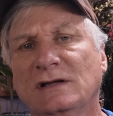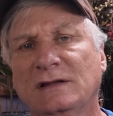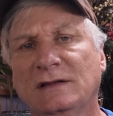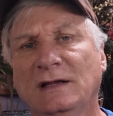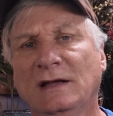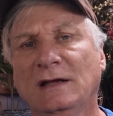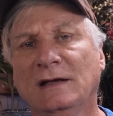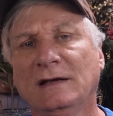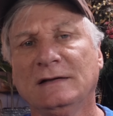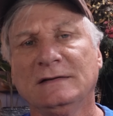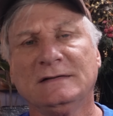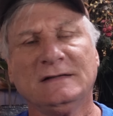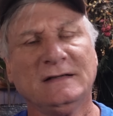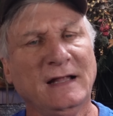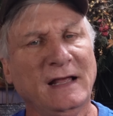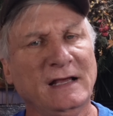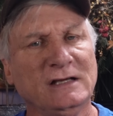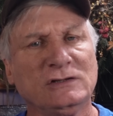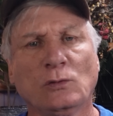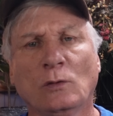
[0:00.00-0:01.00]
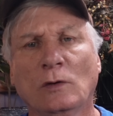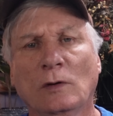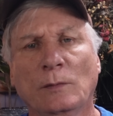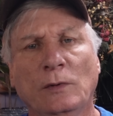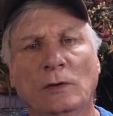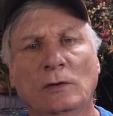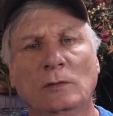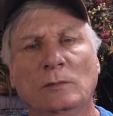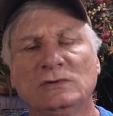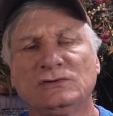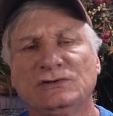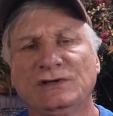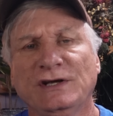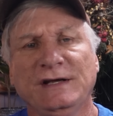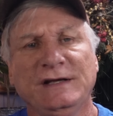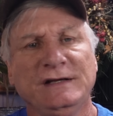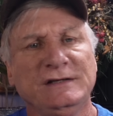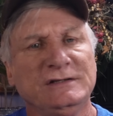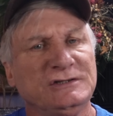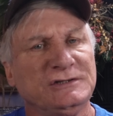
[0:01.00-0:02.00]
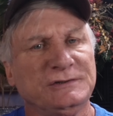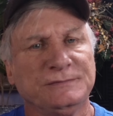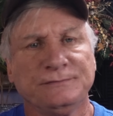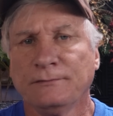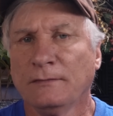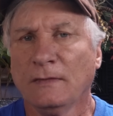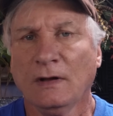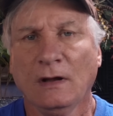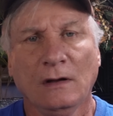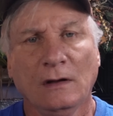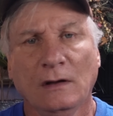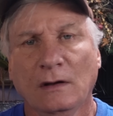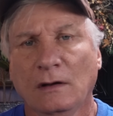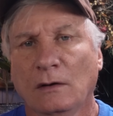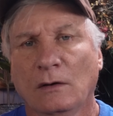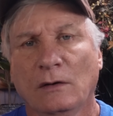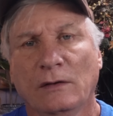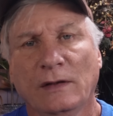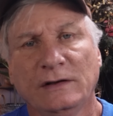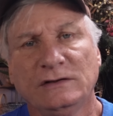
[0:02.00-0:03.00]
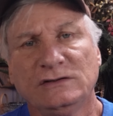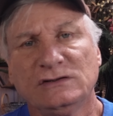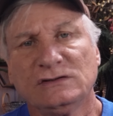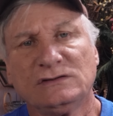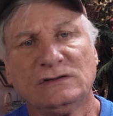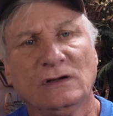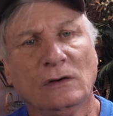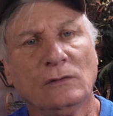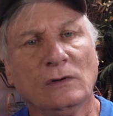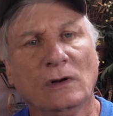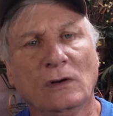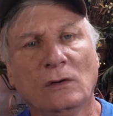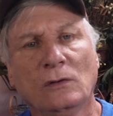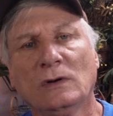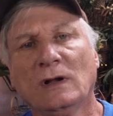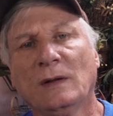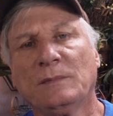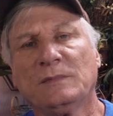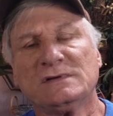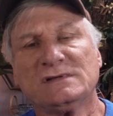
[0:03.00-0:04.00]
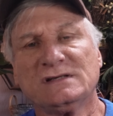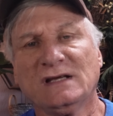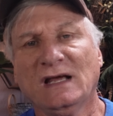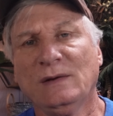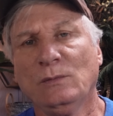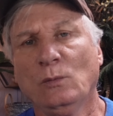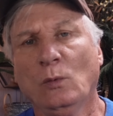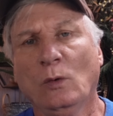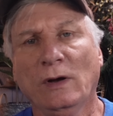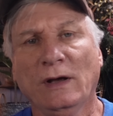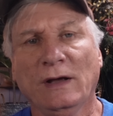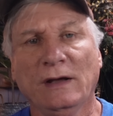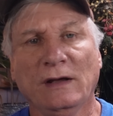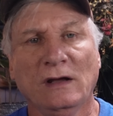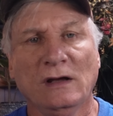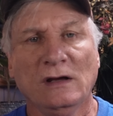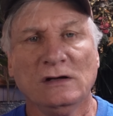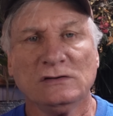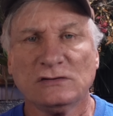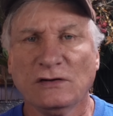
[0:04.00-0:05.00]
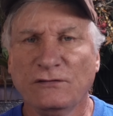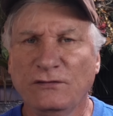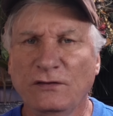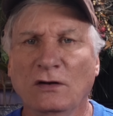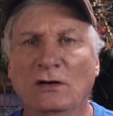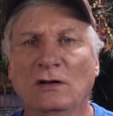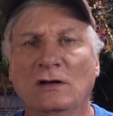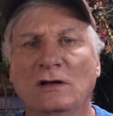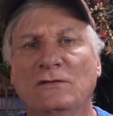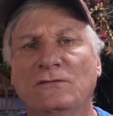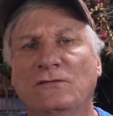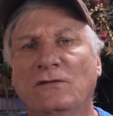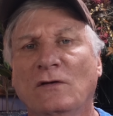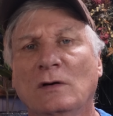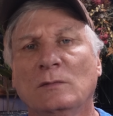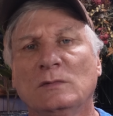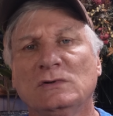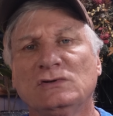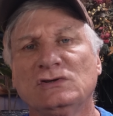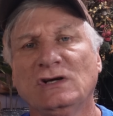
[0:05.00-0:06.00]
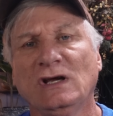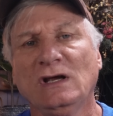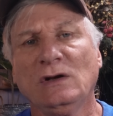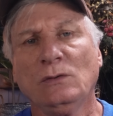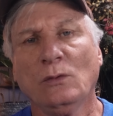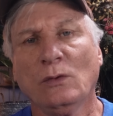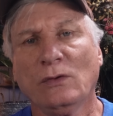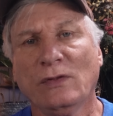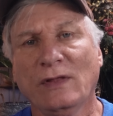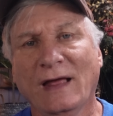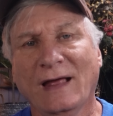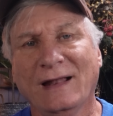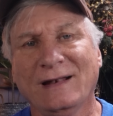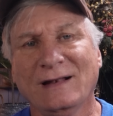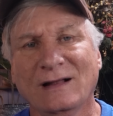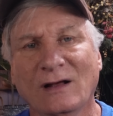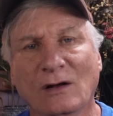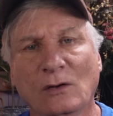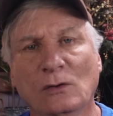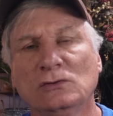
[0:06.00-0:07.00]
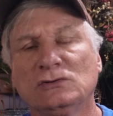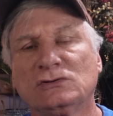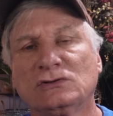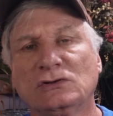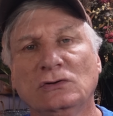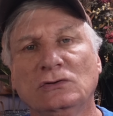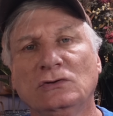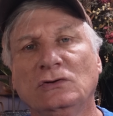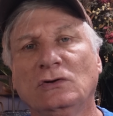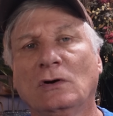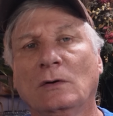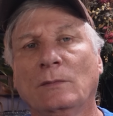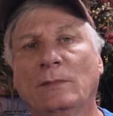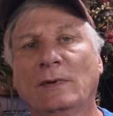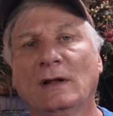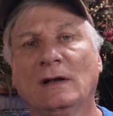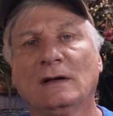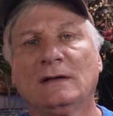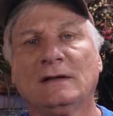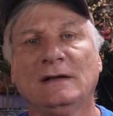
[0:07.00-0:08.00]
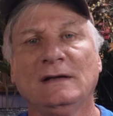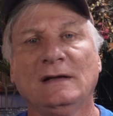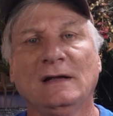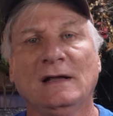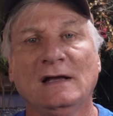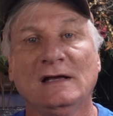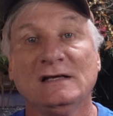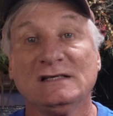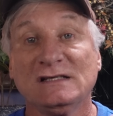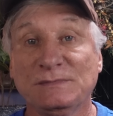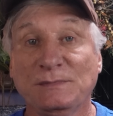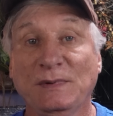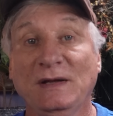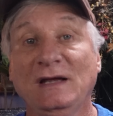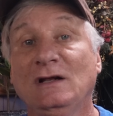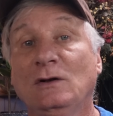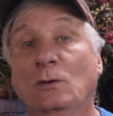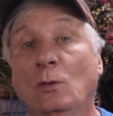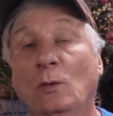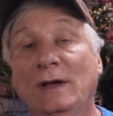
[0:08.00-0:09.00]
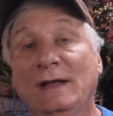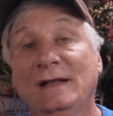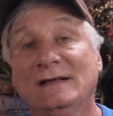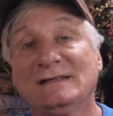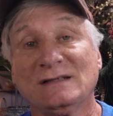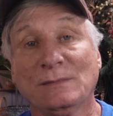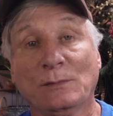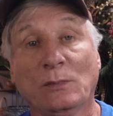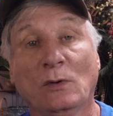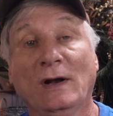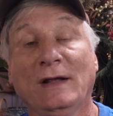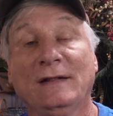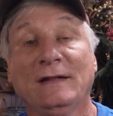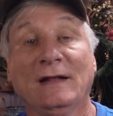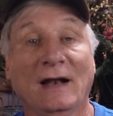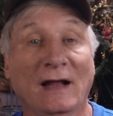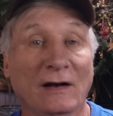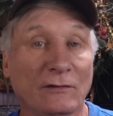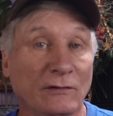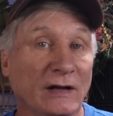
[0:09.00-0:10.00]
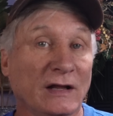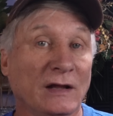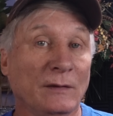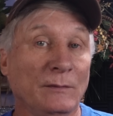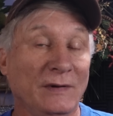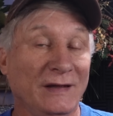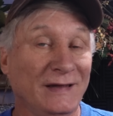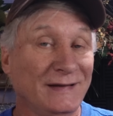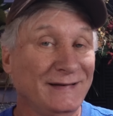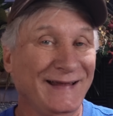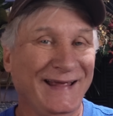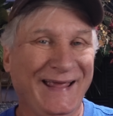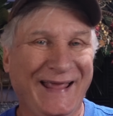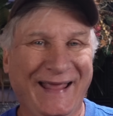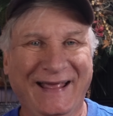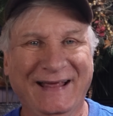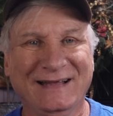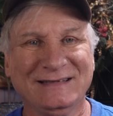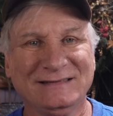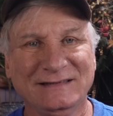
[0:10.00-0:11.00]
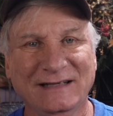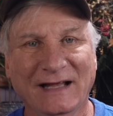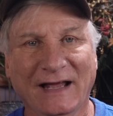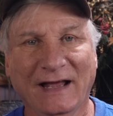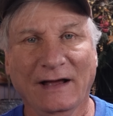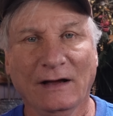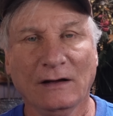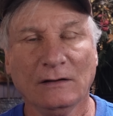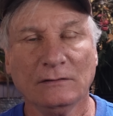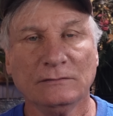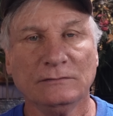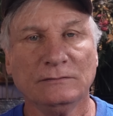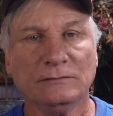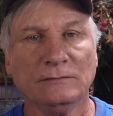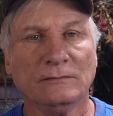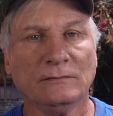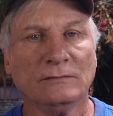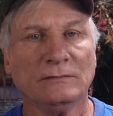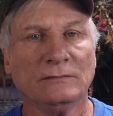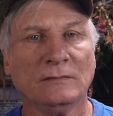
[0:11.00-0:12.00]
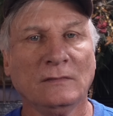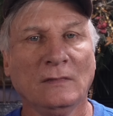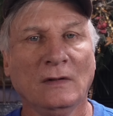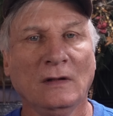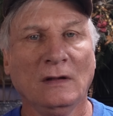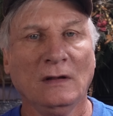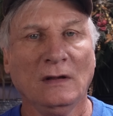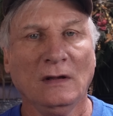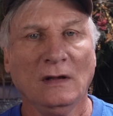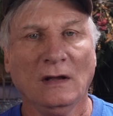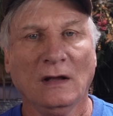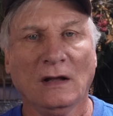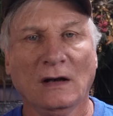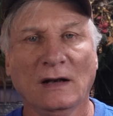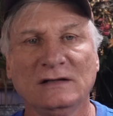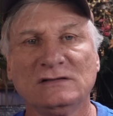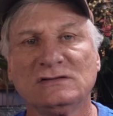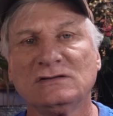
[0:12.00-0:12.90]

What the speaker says: thing. Today's Whirlpool machines, well, they just don't hold up the same way. So if you're looking for a machine with that old school durability, Speed Queen is the brand that I recommend hands down. Let's